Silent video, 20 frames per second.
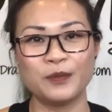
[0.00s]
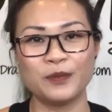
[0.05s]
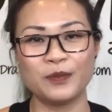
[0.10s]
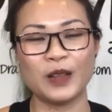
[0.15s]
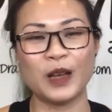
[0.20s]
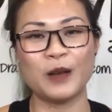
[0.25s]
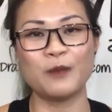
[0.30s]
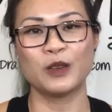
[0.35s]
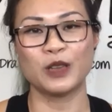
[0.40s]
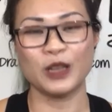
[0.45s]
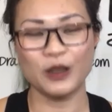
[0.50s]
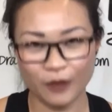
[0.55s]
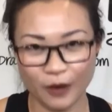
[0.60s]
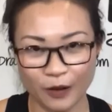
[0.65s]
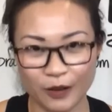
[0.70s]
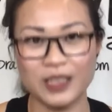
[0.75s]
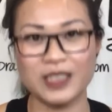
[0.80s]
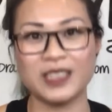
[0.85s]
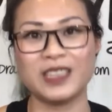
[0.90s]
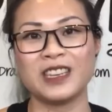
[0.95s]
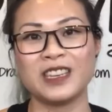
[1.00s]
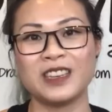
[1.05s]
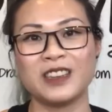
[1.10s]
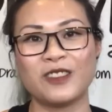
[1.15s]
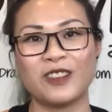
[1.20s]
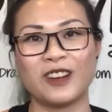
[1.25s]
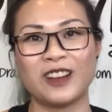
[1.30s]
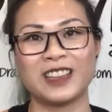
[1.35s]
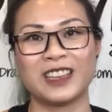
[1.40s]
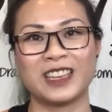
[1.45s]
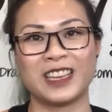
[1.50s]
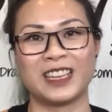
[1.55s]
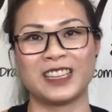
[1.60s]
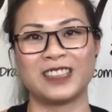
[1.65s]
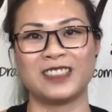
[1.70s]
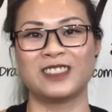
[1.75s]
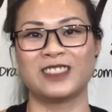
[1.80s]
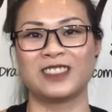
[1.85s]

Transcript: I'm looking forward to seeing you all again.